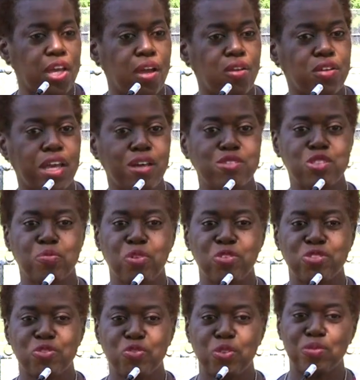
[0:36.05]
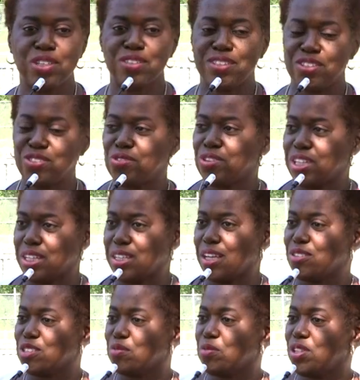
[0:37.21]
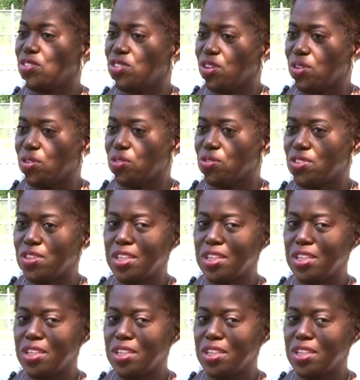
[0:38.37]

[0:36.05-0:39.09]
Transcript: our councilperson from the district, Councilman Jones.